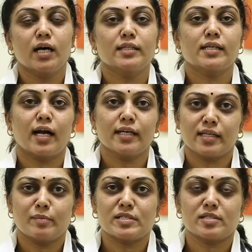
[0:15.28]
Uh, the
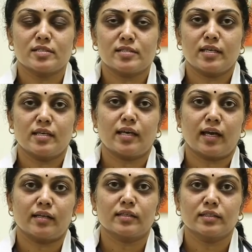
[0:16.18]
cardiac emergency
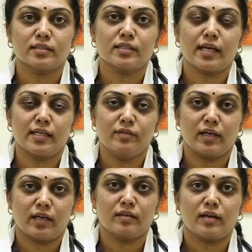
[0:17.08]
can occur
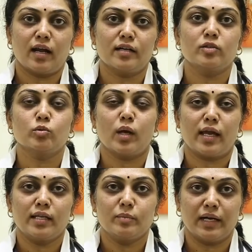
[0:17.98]
anywhere and to
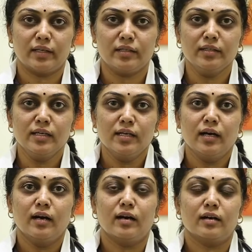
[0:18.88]
anybody,
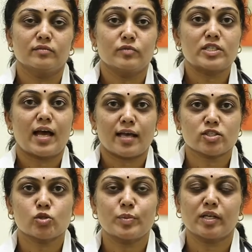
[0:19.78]
uh, which
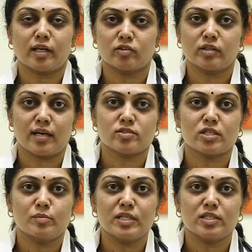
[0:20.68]
has to be
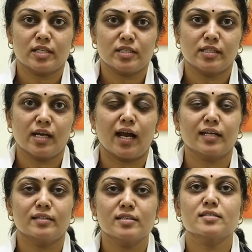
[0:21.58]
recognized immediately,
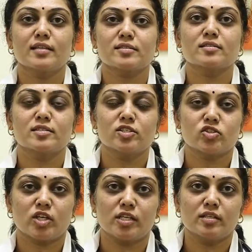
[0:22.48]
and this necessary
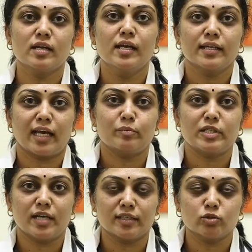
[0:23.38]
training can
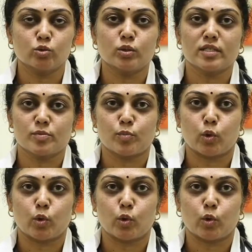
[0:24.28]
be done through this